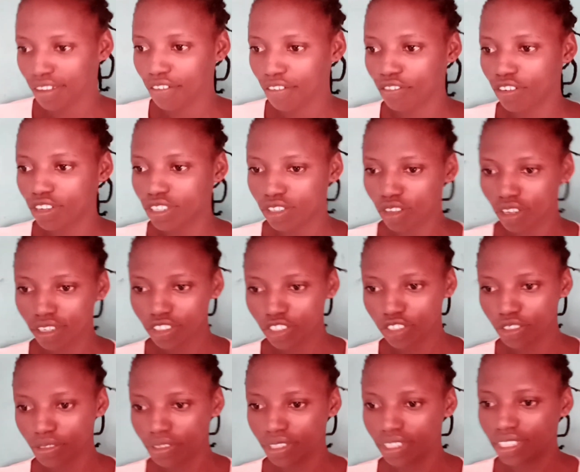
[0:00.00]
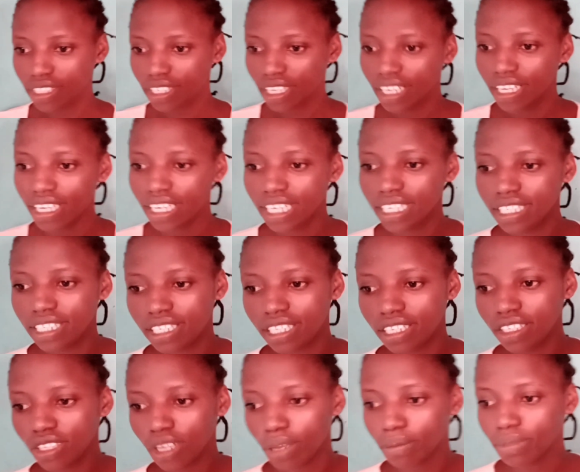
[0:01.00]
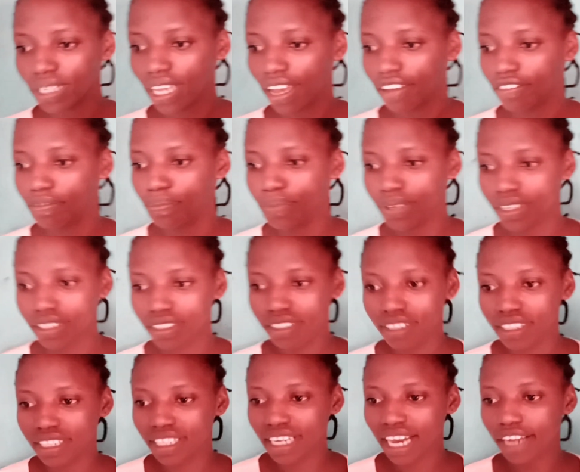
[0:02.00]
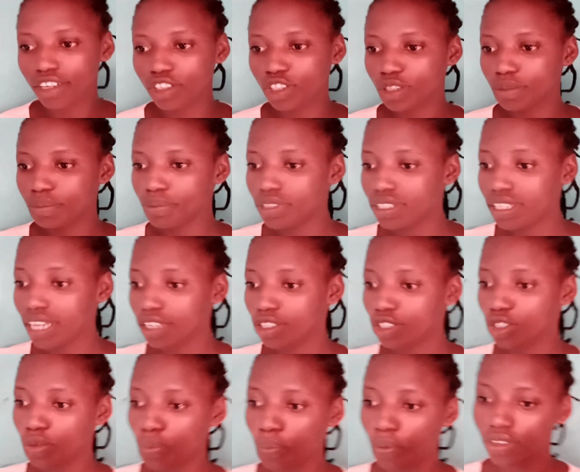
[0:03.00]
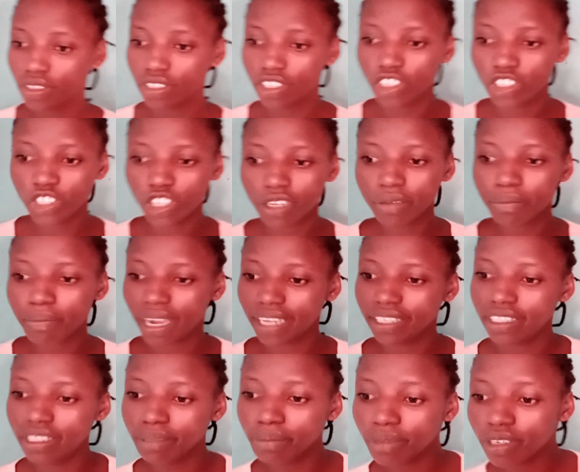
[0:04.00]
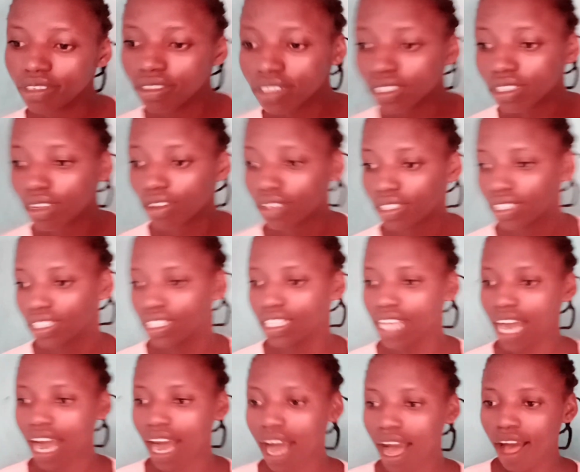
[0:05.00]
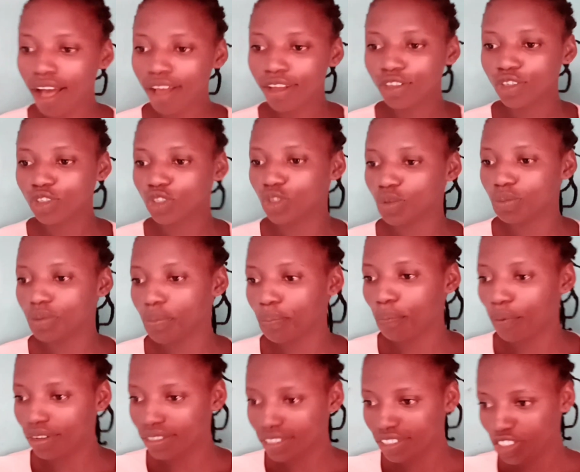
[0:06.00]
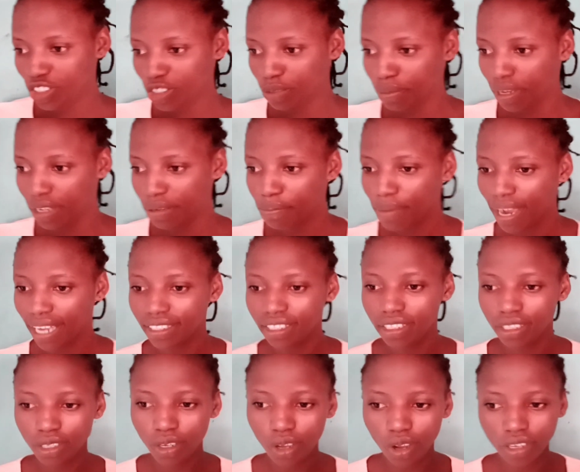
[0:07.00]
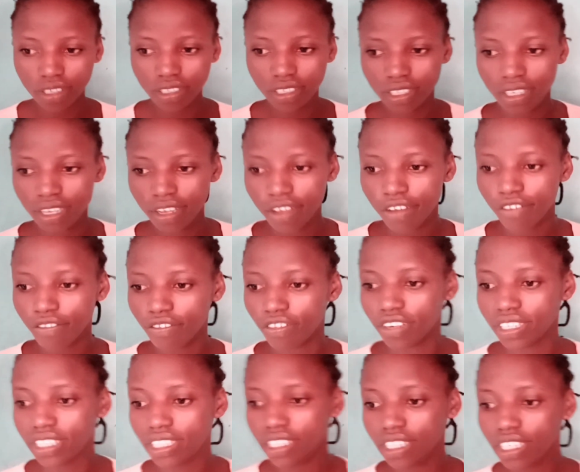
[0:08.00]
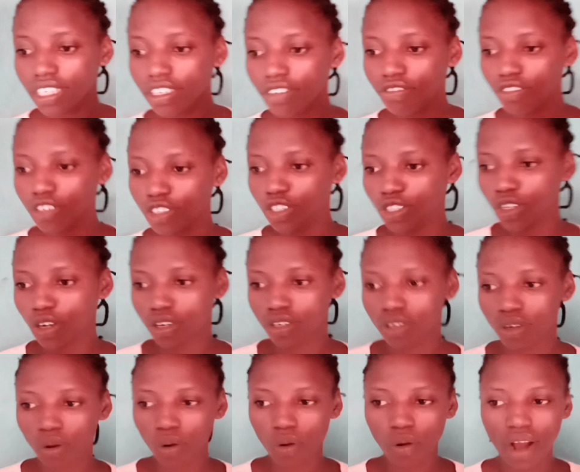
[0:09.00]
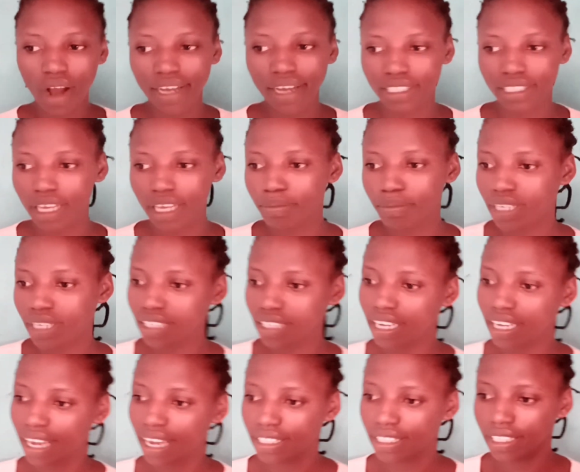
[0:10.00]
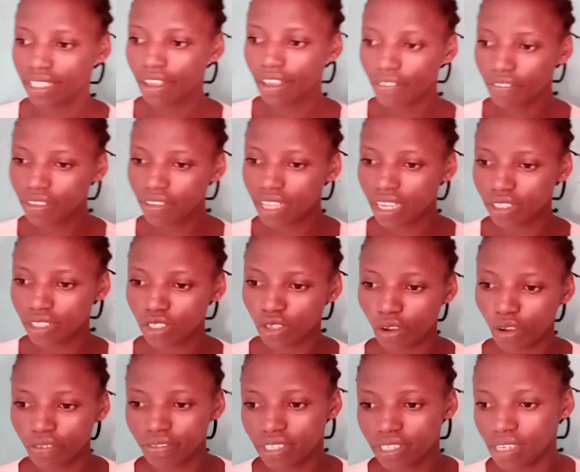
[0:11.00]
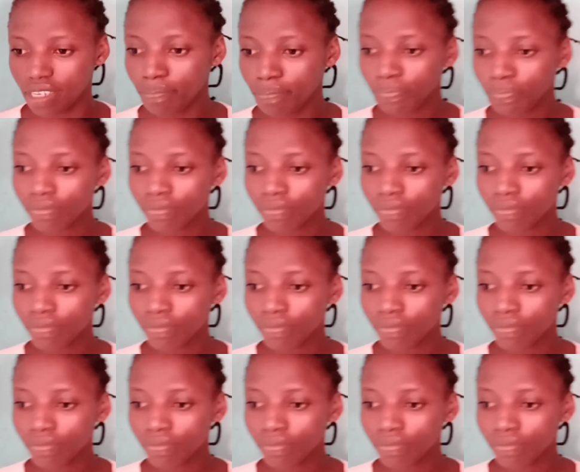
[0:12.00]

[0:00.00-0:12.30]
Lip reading: for centuries. Its symptoms have been attributed to possession by demons considered to be punishment by the gods for the evil done or accepted as evidence of the